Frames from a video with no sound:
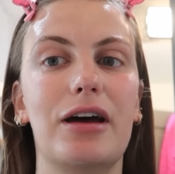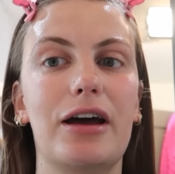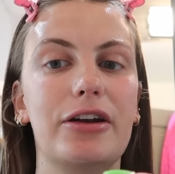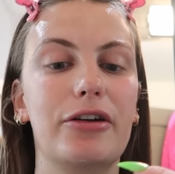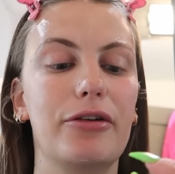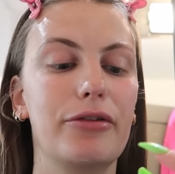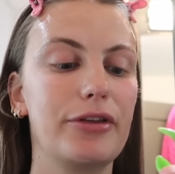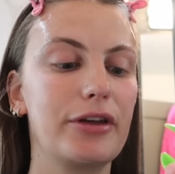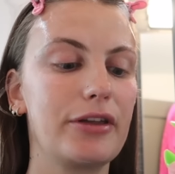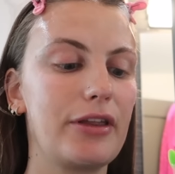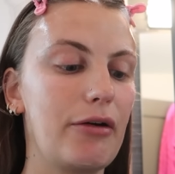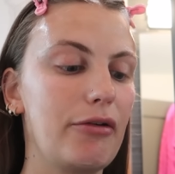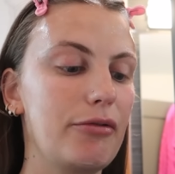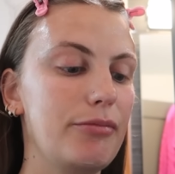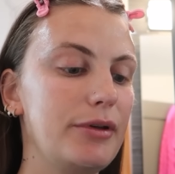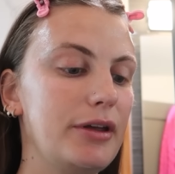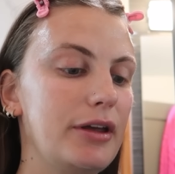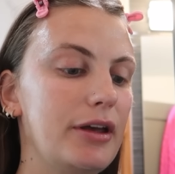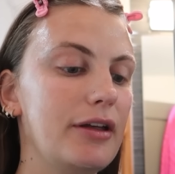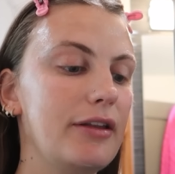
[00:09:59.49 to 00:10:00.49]
I don't think that would
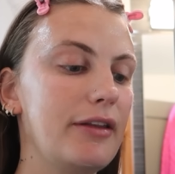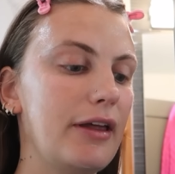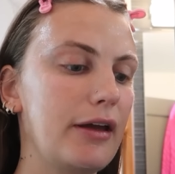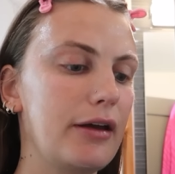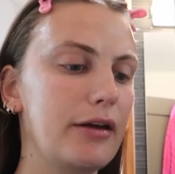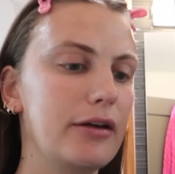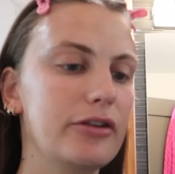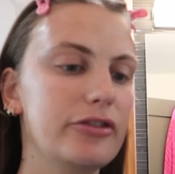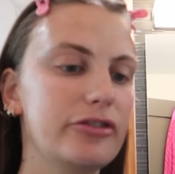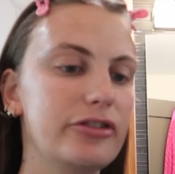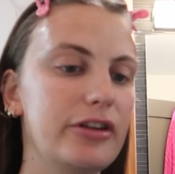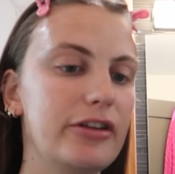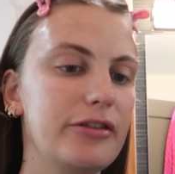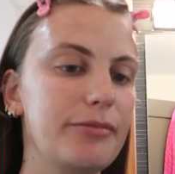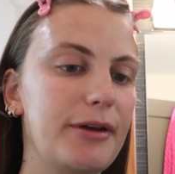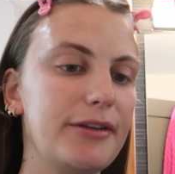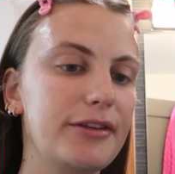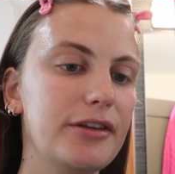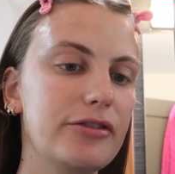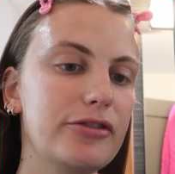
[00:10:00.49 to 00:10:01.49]
be like she is
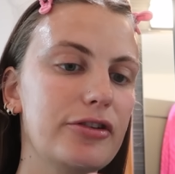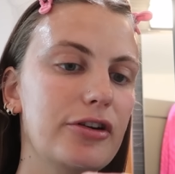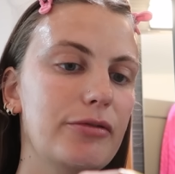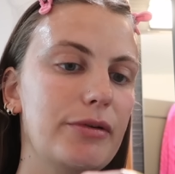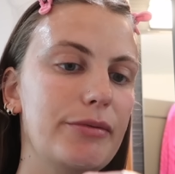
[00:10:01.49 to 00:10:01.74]
my sister.